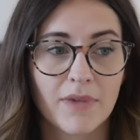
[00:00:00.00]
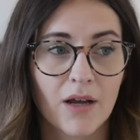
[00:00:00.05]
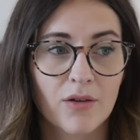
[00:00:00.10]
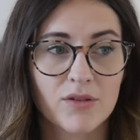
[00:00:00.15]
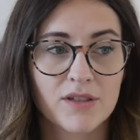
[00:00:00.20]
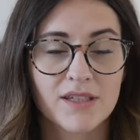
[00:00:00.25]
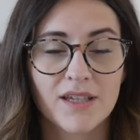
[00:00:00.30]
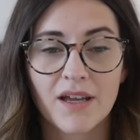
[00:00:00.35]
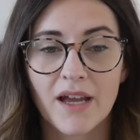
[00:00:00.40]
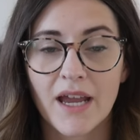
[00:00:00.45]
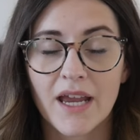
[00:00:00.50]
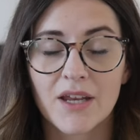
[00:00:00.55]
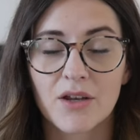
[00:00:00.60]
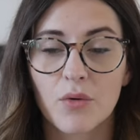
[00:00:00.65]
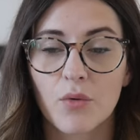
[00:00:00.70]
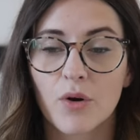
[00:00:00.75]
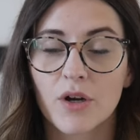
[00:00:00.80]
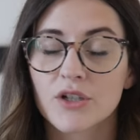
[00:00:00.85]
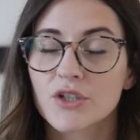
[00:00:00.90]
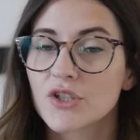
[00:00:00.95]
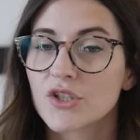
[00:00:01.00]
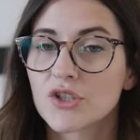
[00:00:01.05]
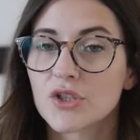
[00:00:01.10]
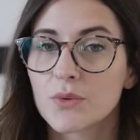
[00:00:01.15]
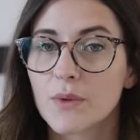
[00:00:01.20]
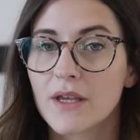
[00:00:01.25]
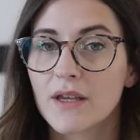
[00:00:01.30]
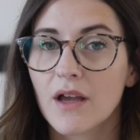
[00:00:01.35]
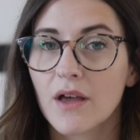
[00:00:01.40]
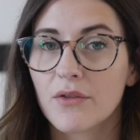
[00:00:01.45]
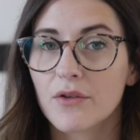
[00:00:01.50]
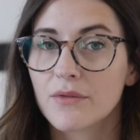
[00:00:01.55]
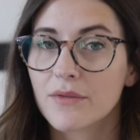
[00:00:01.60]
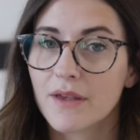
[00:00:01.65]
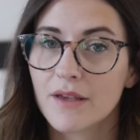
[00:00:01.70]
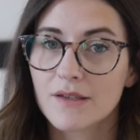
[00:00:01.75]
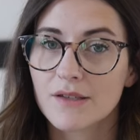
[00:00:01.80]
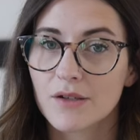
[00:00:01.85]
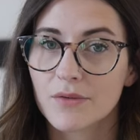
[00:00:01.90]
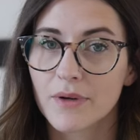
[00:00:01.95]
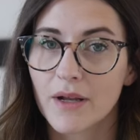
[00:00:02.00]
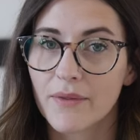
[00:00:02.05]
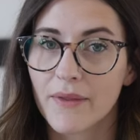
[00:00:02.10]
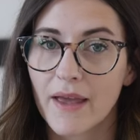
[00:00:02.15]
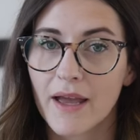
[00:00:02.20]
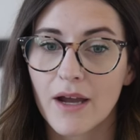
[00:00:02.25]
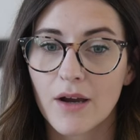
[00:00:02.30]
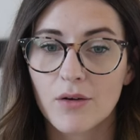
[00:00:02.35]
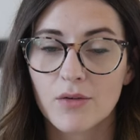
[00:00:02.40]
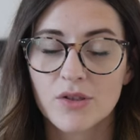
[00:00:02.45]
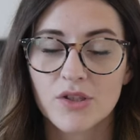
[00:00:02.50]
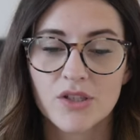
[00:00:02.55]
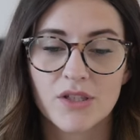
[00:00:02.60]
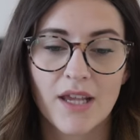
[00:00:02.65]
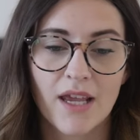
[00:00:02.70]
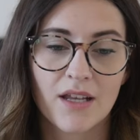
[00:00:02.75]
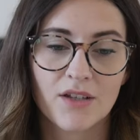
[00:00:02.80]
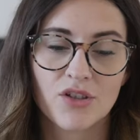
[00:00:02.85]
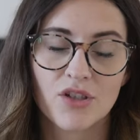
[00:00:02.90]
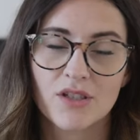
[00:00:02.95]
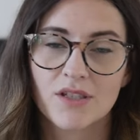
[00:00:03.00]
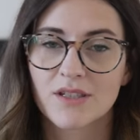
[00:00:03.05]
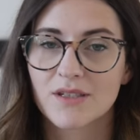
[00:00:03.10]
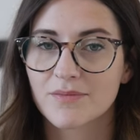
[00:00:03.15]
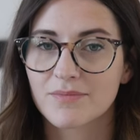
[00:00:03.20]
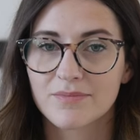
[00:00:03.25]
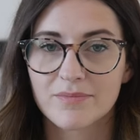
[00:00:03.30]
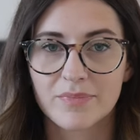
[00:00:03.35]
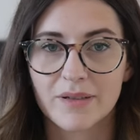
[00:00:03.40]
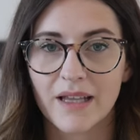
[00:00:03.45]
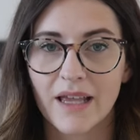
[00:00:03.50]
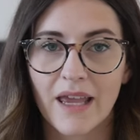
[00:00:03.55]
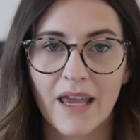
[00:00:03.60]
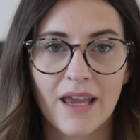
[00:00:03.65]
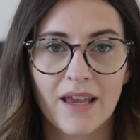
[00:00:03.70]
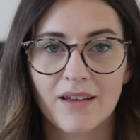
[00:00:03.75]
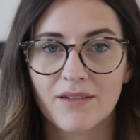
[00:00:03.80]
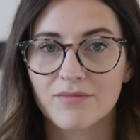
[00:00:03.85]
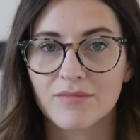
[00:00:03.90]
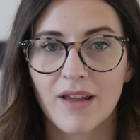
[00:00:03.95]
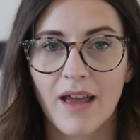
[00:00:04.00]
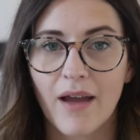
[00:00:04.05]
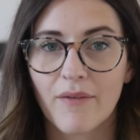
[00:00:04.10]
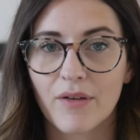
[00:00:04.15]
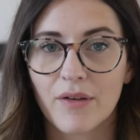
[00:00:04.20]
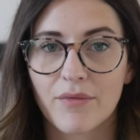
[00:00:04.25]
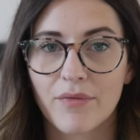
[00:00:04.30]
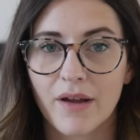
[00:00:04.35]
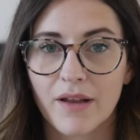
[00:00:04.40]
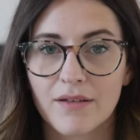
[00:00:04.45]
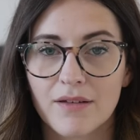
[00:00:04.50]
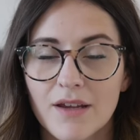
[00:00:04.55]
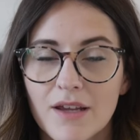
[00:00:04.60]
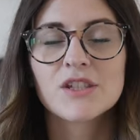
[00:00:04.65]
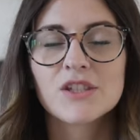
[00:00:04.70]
outside or just doing other things around the house and just playing and having fun.